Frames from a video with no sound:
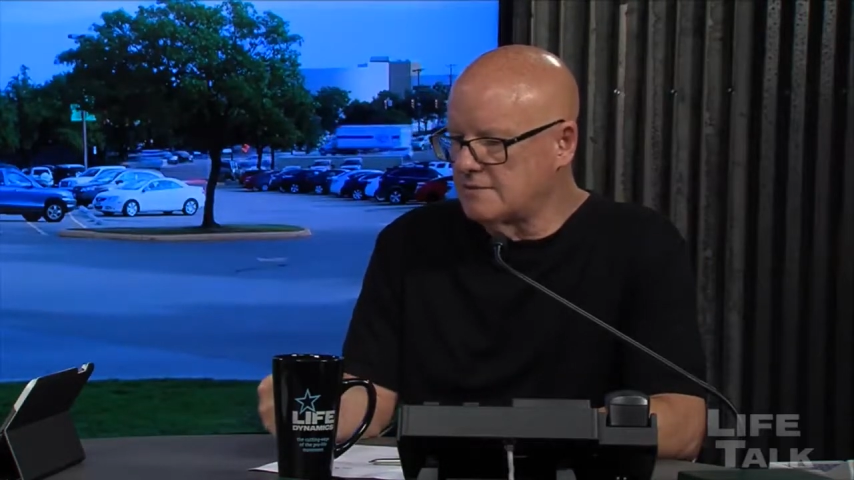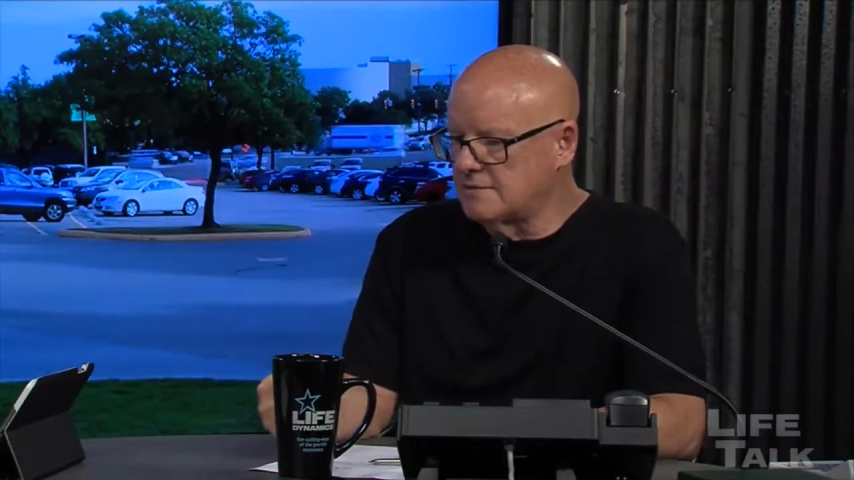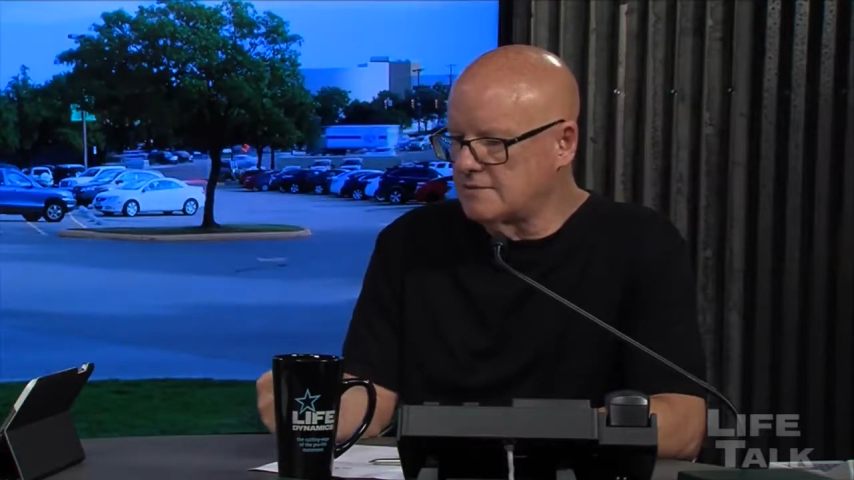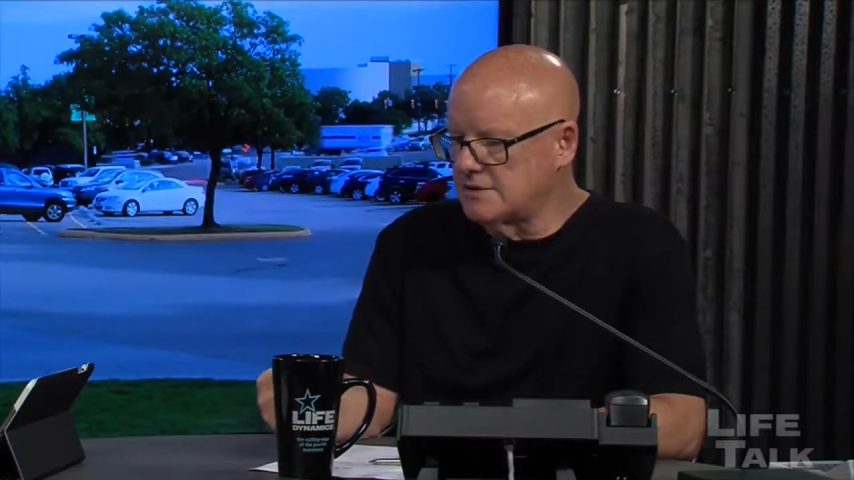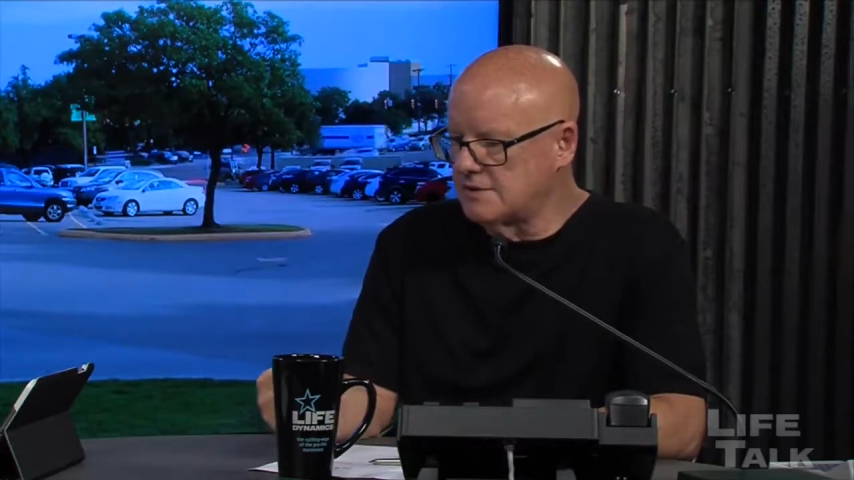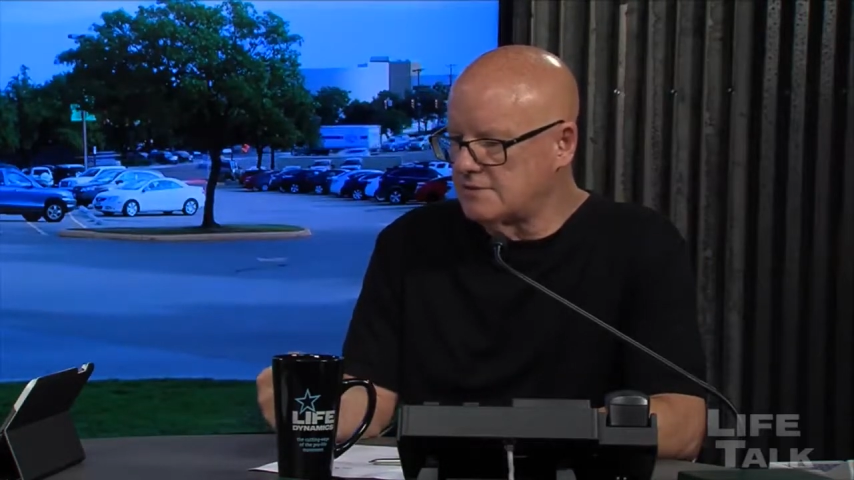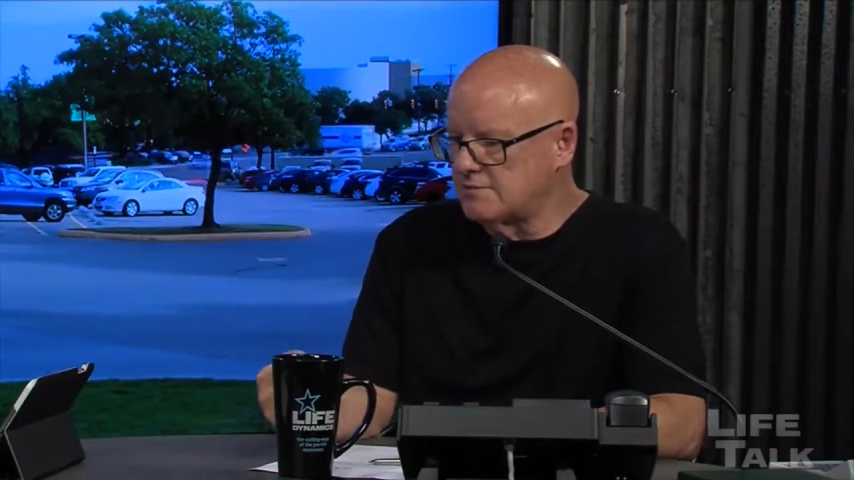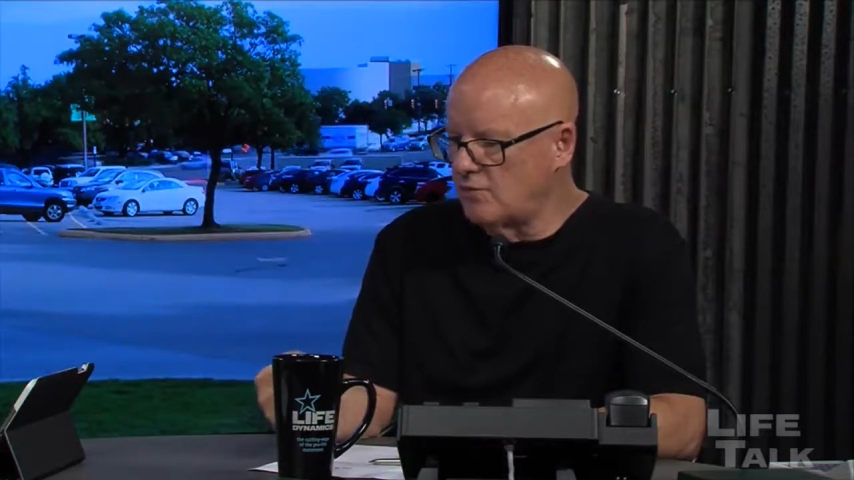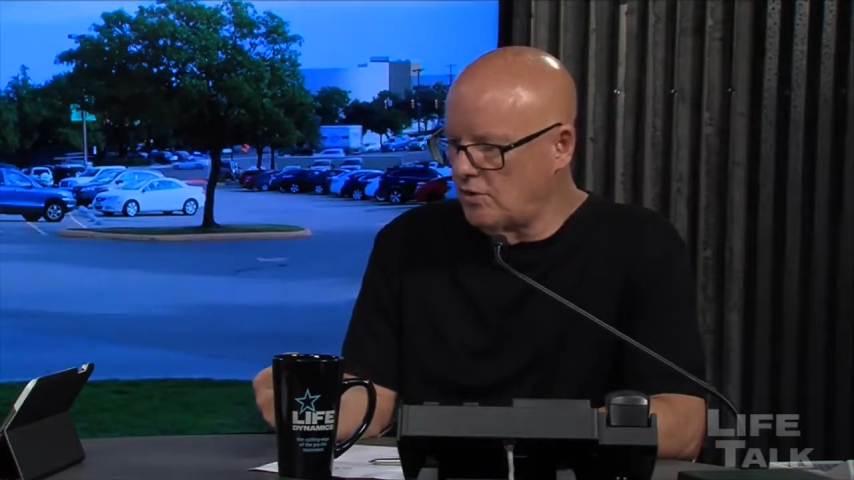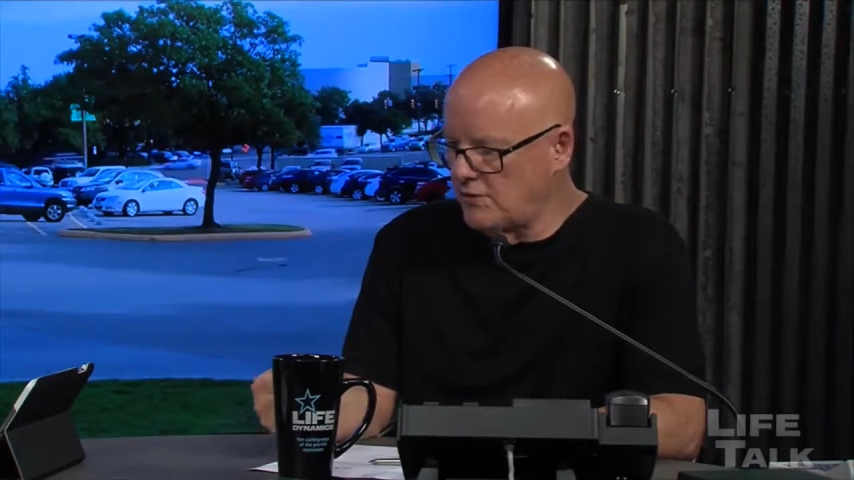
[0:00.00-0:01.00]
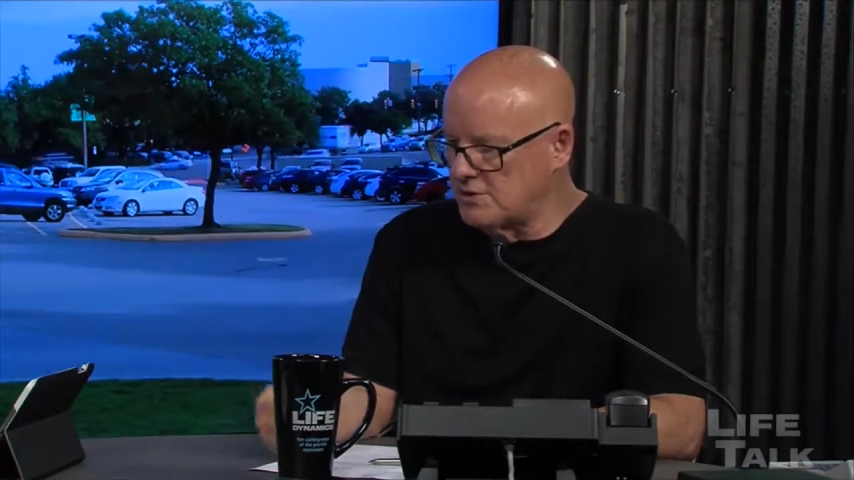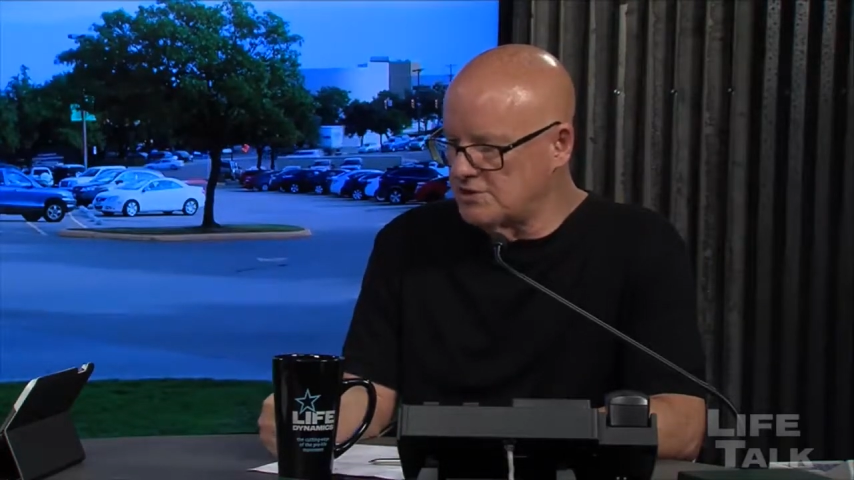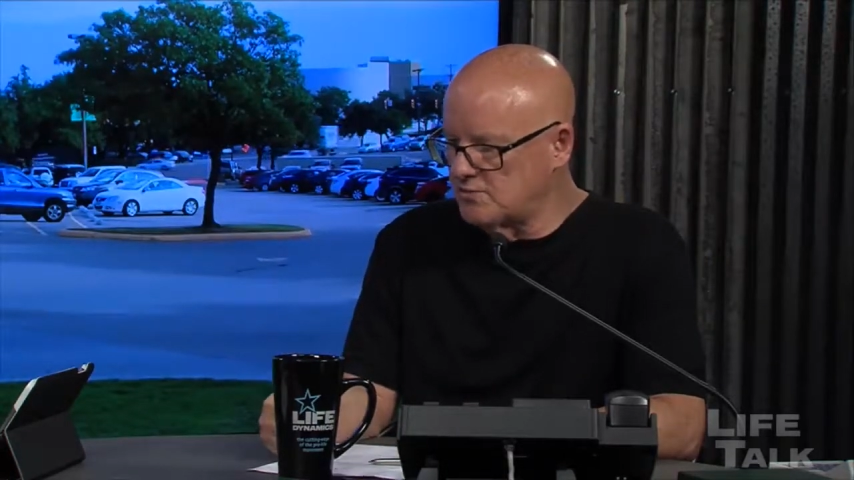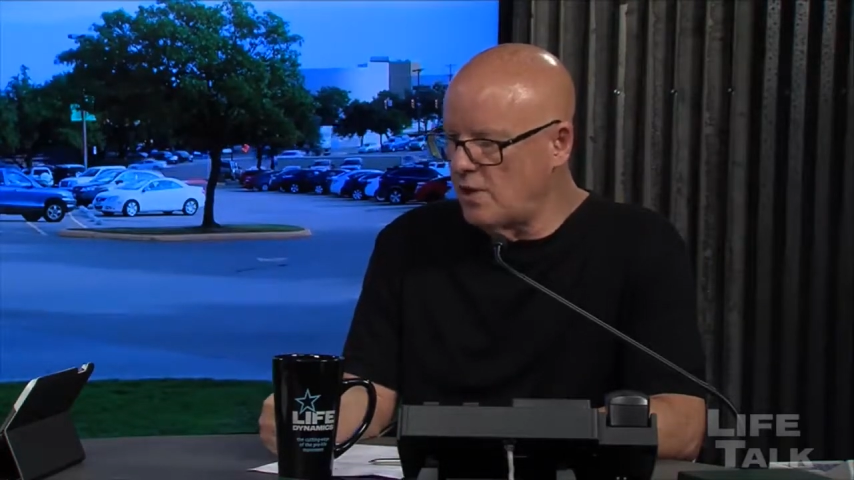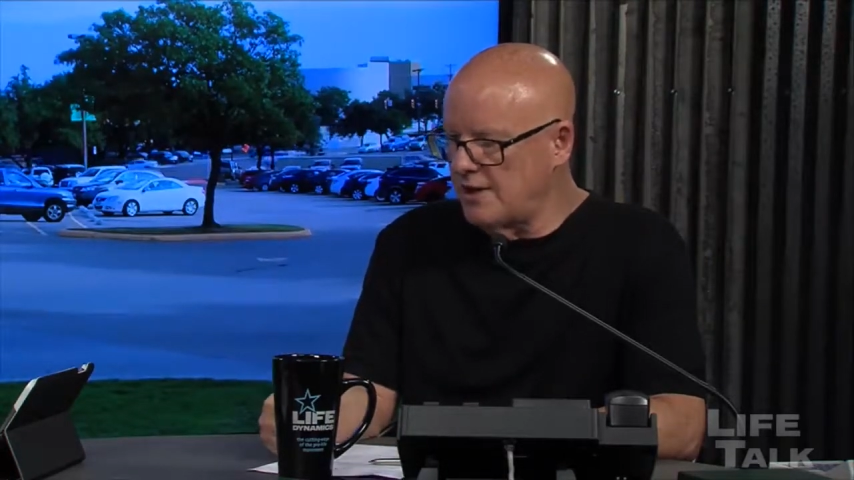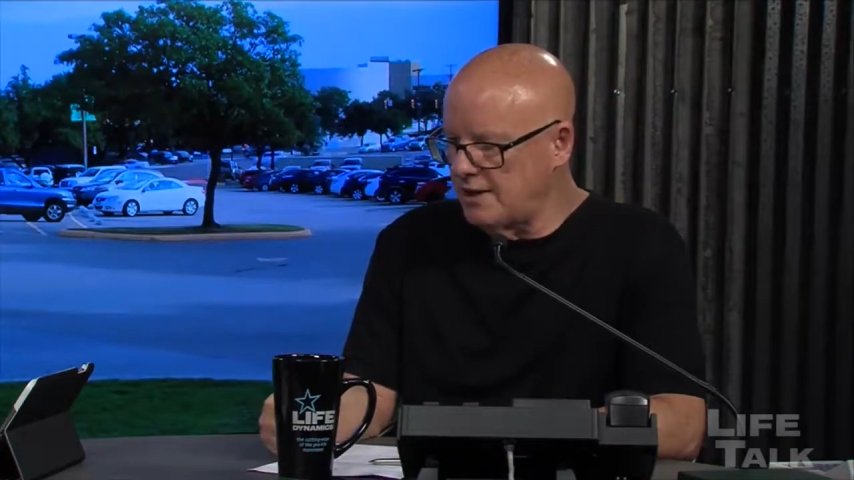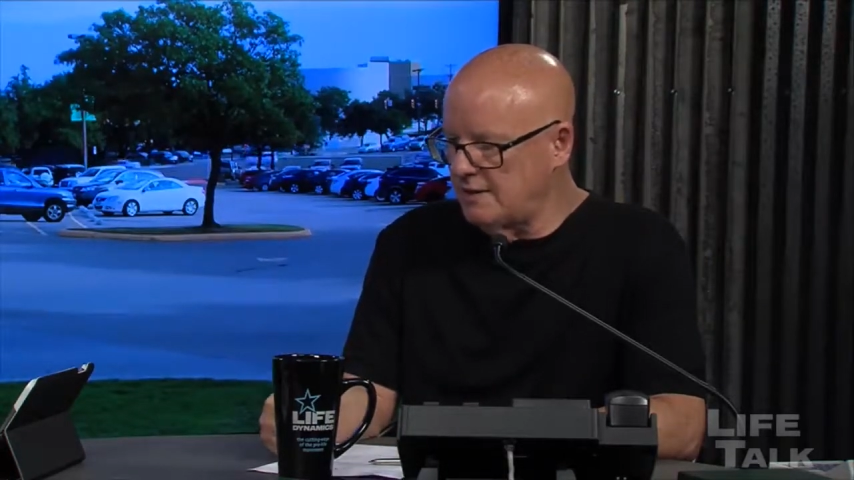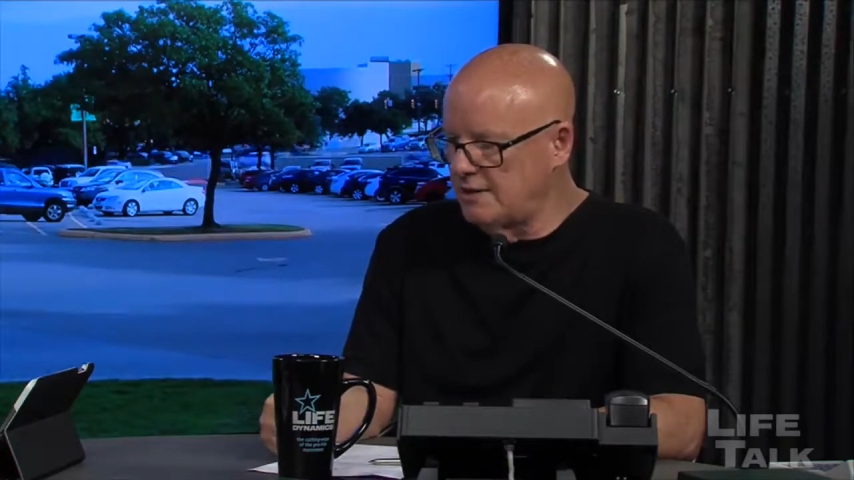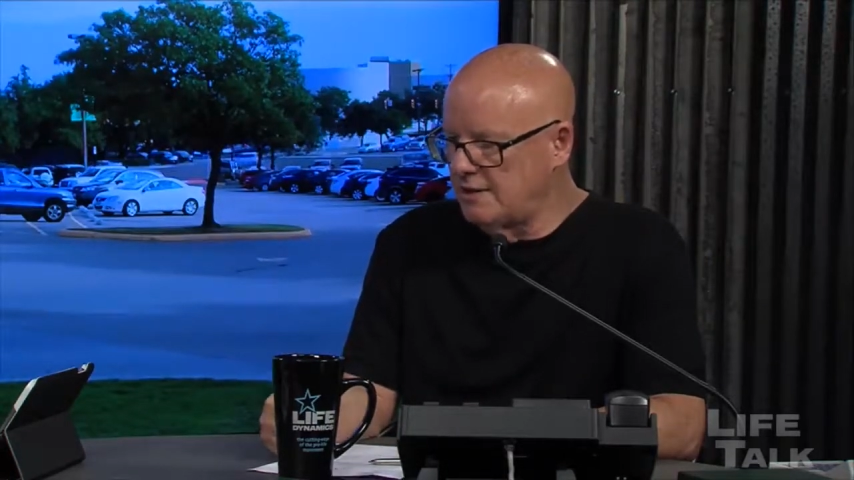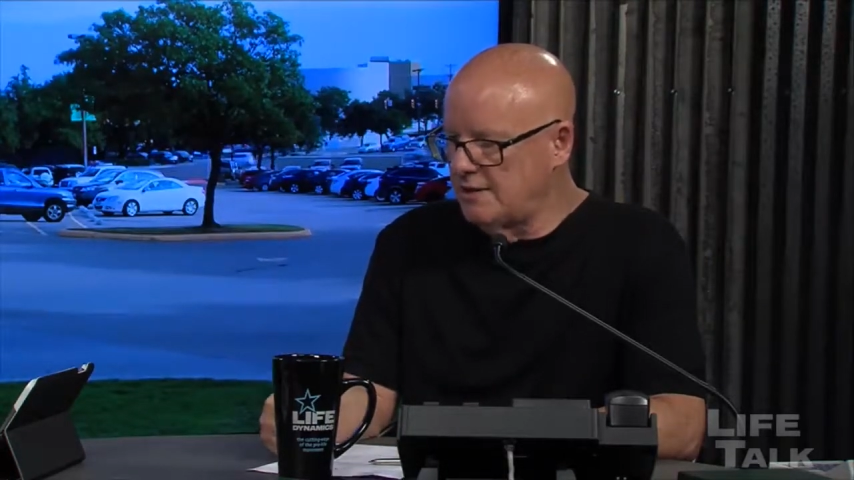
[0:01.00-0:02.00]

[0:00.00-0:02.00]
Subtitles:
since Roe versus Wade